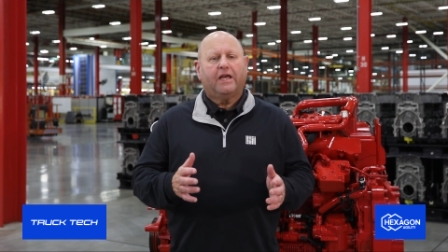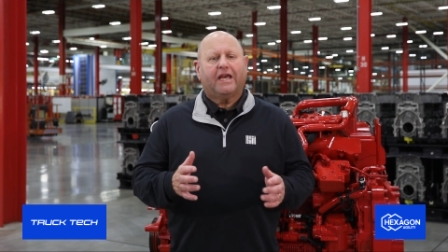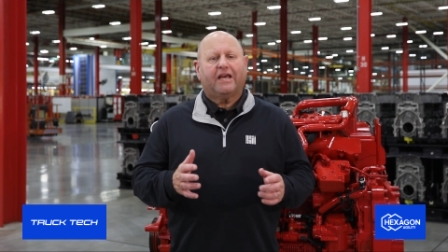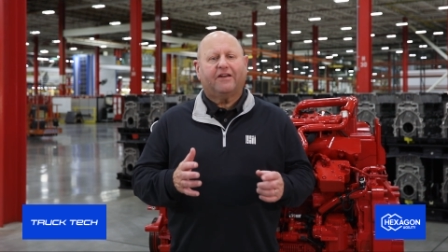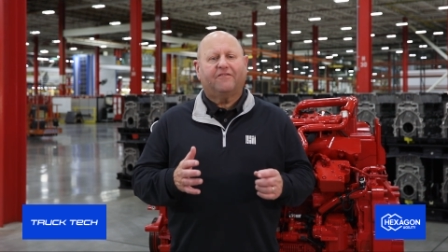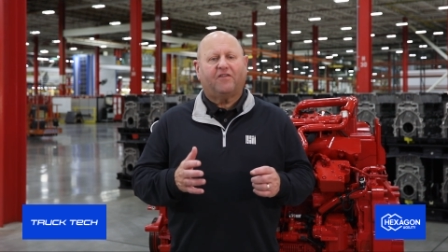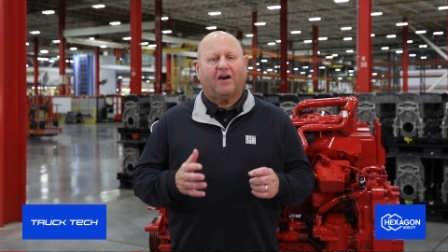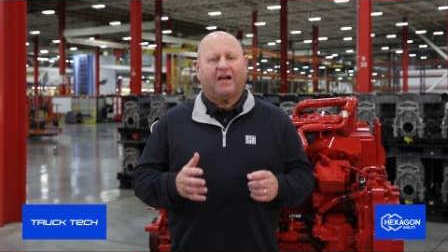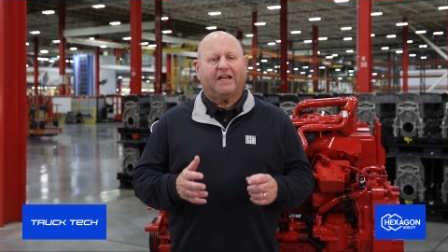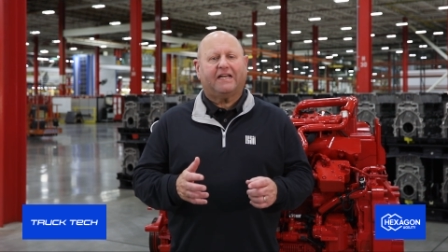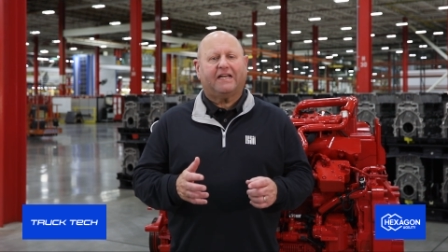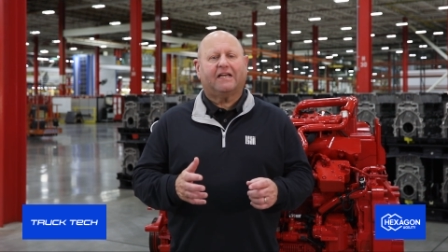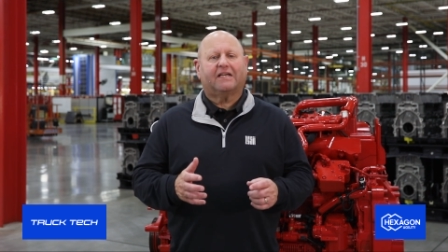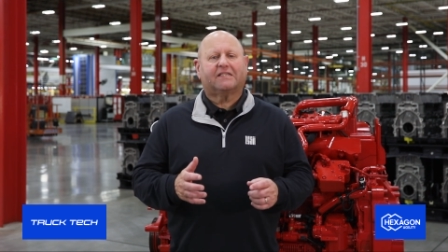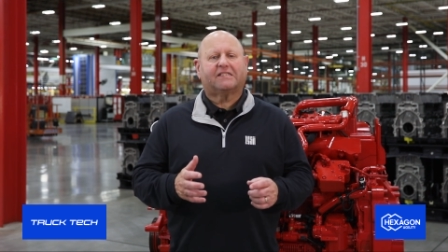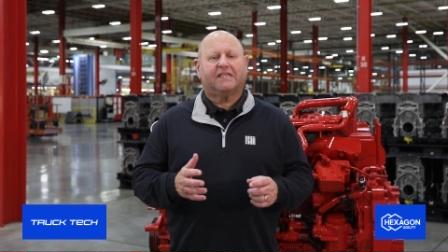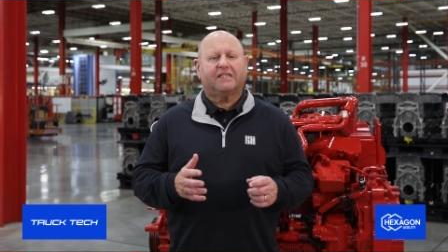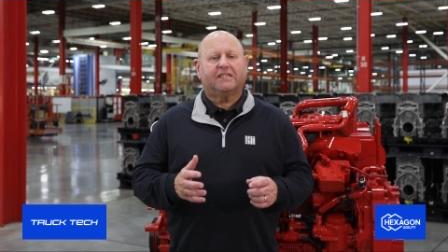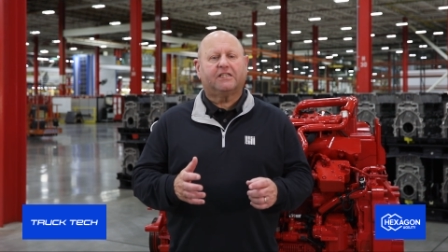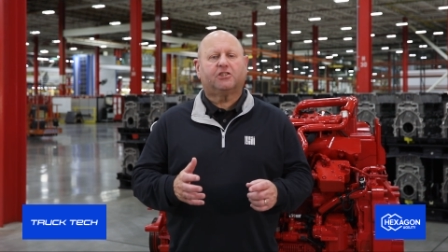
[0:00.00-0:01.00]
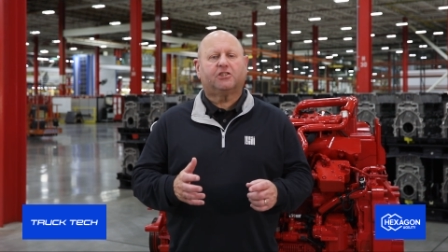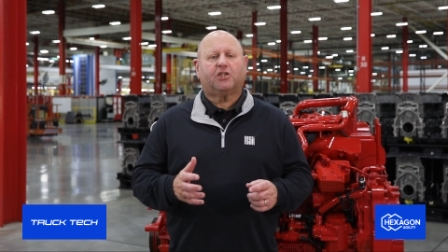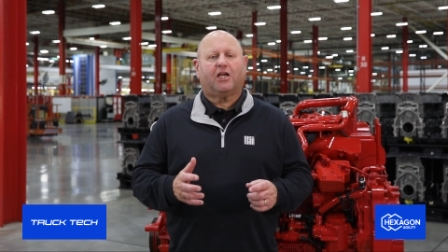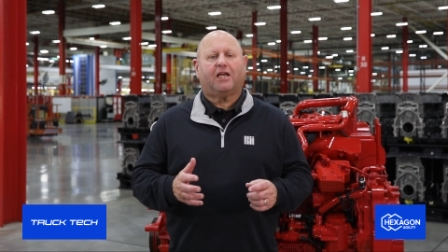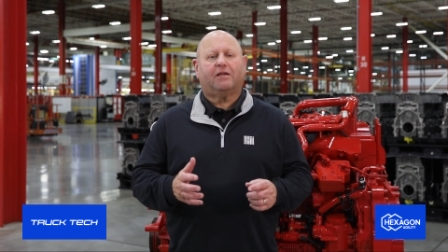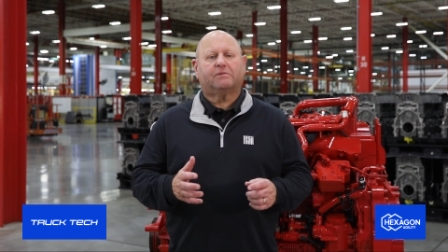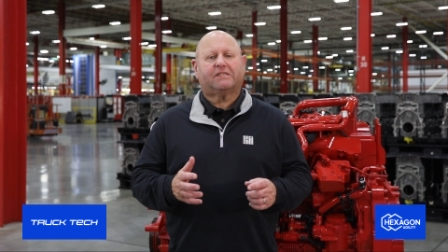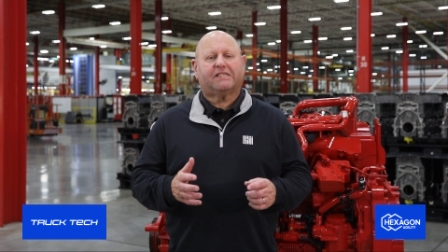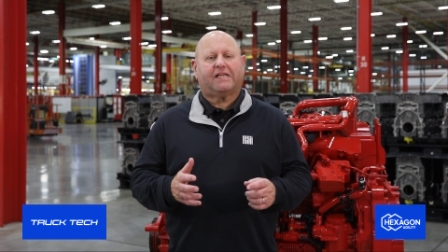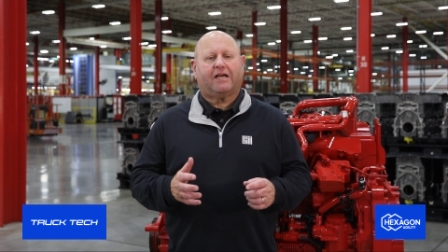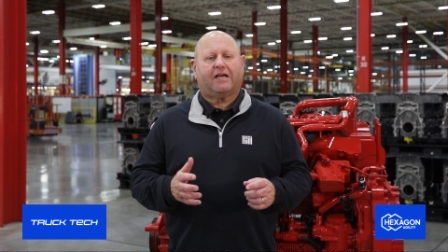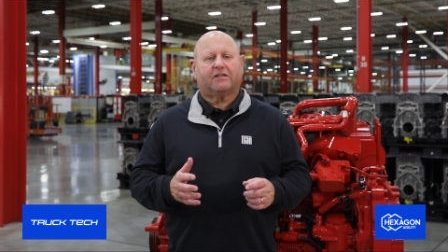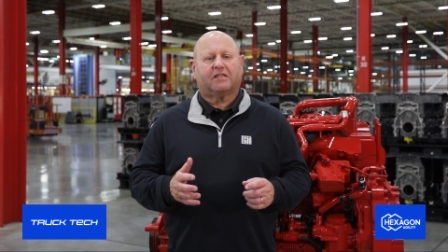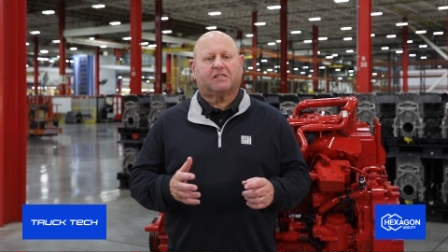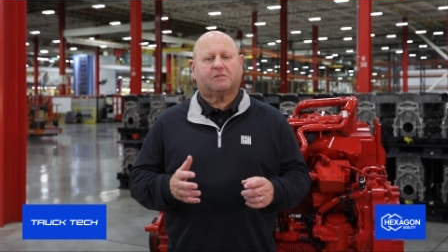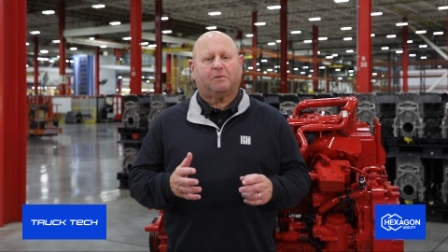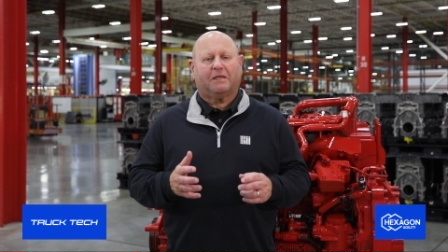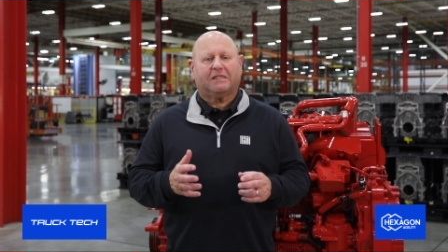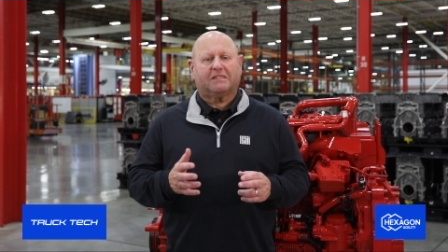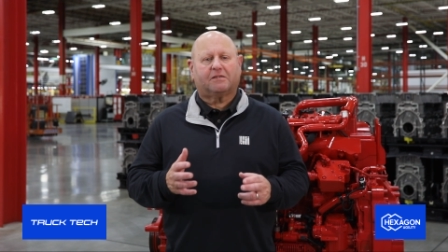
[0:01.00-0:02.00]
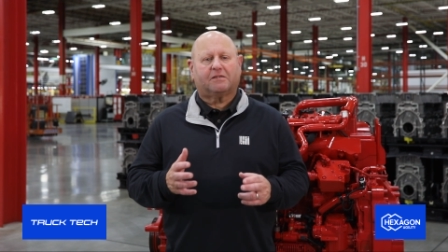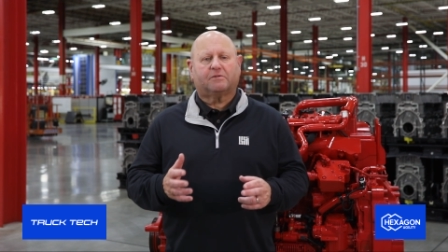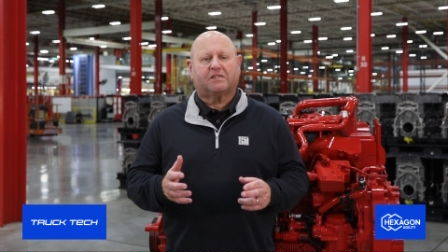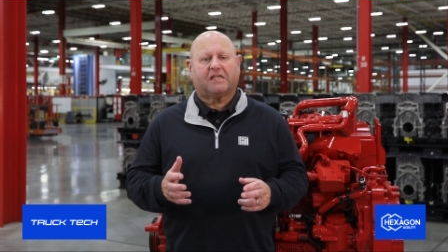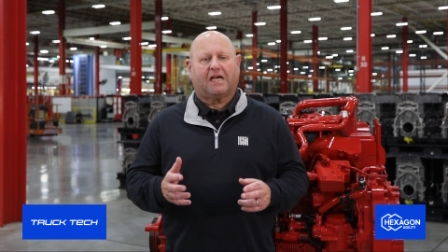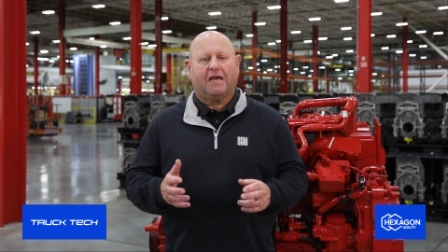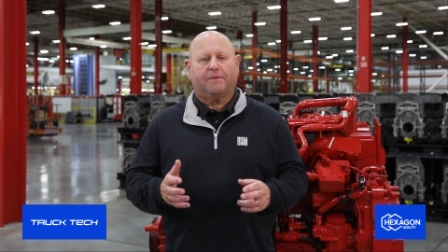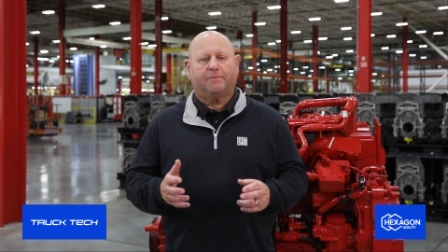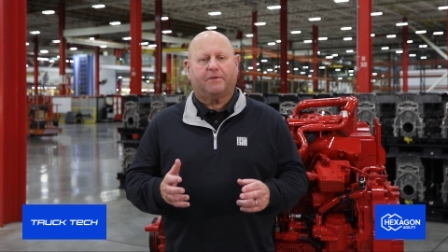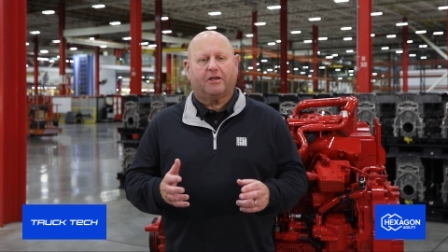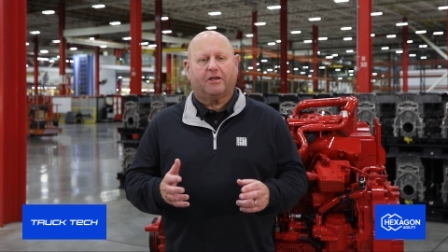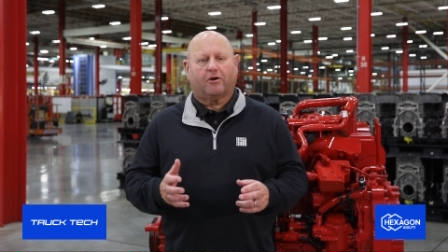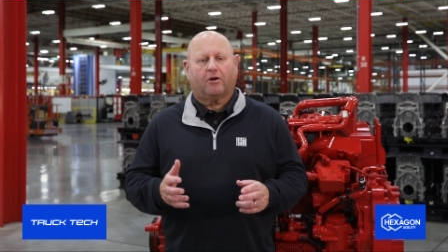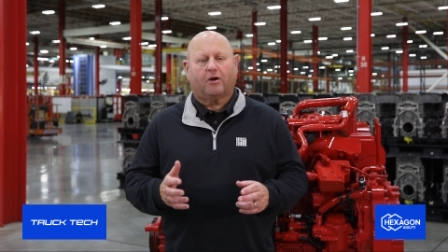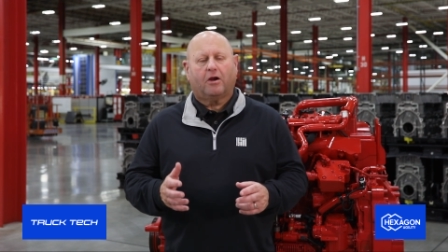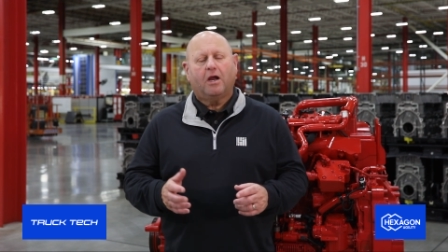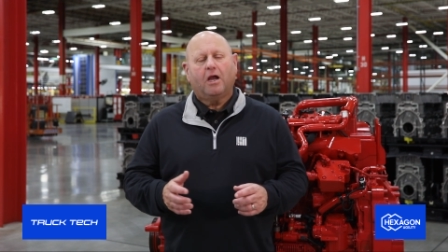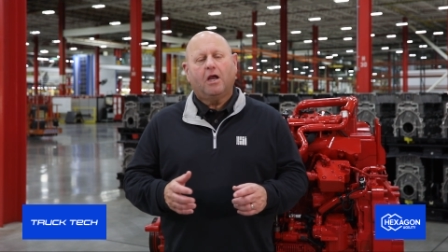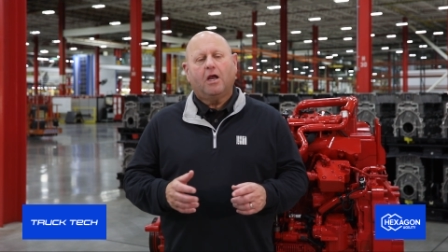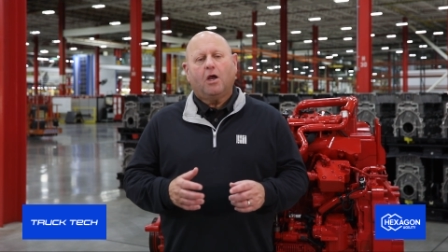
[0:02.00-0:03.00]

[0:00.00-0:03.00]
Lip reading: inviting us into Jamestown to spend some time here.